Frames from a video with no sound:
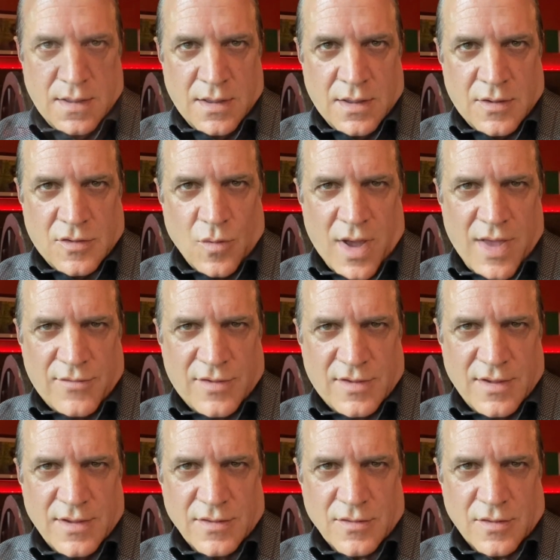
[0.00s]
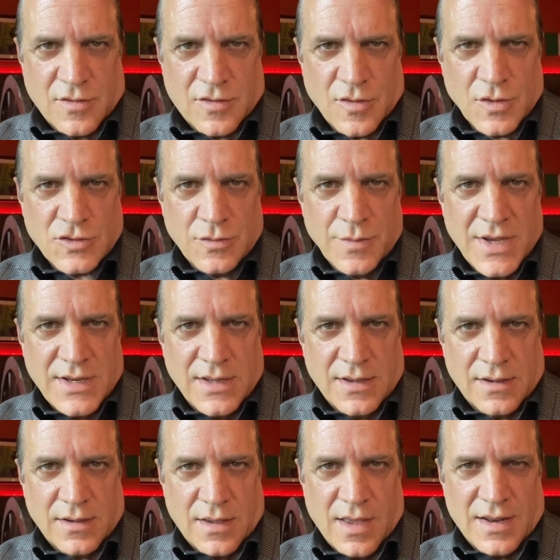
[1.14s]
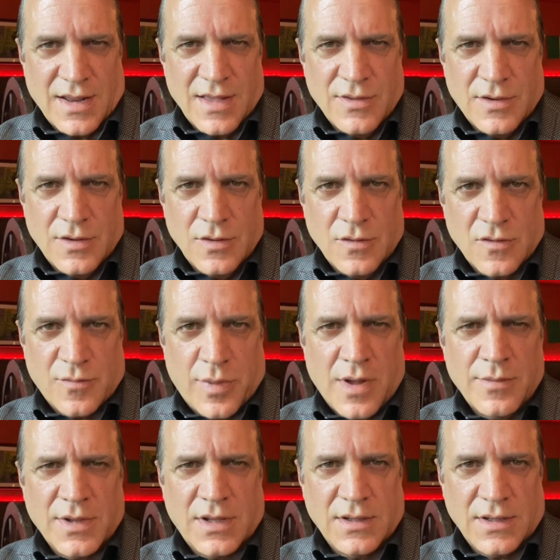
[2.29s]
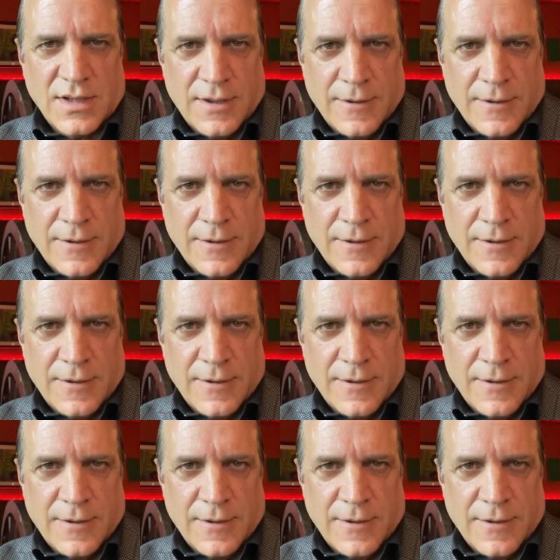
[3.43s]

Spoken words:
So I have since, on social media and in the news publicly,